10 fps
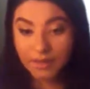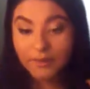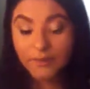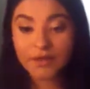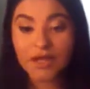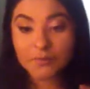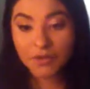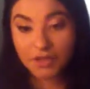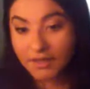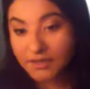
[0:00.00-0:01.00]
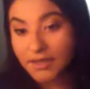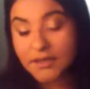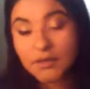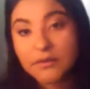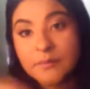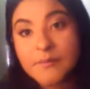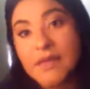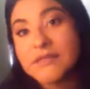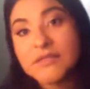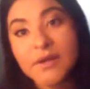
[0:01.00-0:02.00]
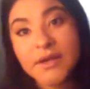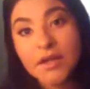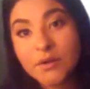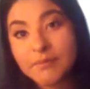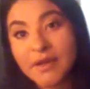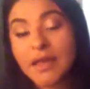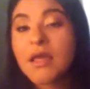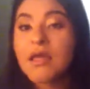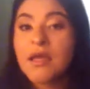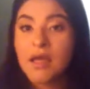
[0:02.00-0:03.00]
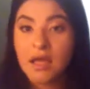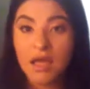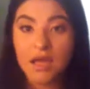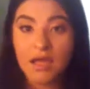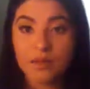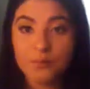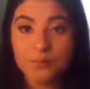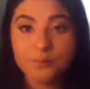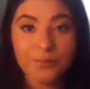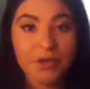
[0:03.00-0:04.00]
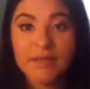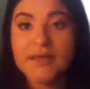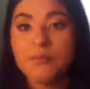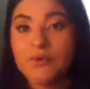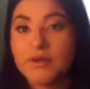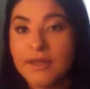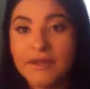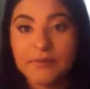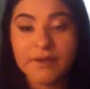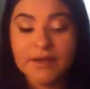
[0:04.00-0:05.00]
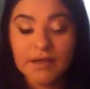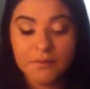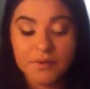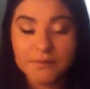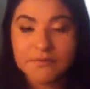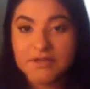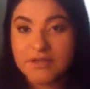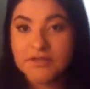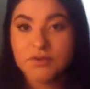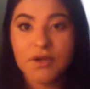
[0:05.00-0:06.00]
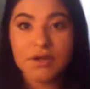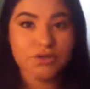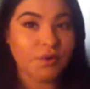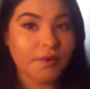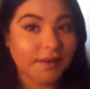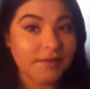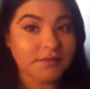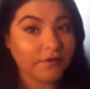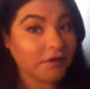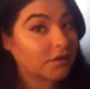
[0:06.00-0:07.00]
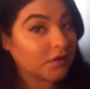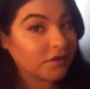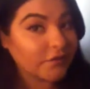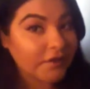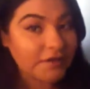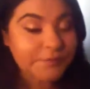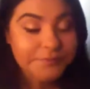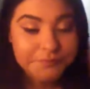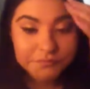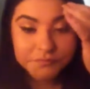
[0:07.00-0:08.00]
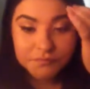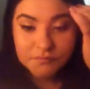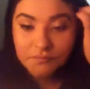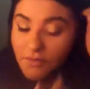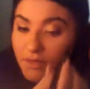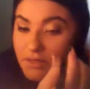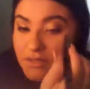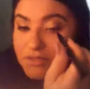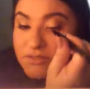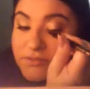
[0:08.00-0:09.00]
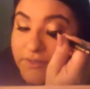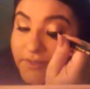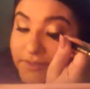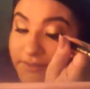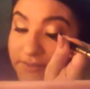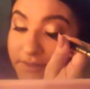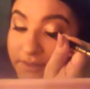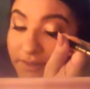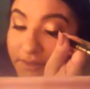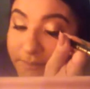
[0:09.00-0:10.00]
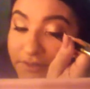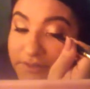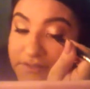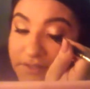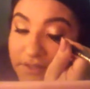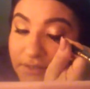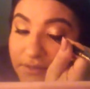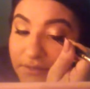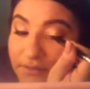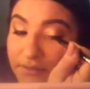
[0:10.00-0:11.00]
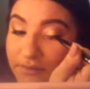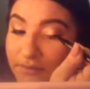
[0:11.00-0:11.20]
like when I'm looking at it the best right now, but I'm gonna get more lighting right now when I'm done and try to show you guys the final look of it so you guys can kind of better see